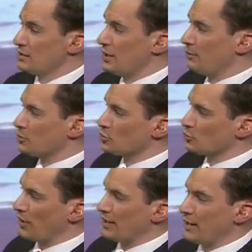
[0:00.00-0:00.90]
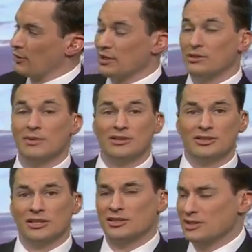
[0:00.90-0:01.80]
Temperatures right now in the mid
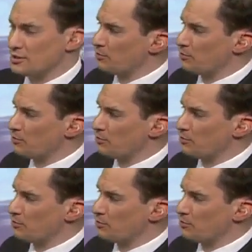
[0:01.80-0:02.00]
60s.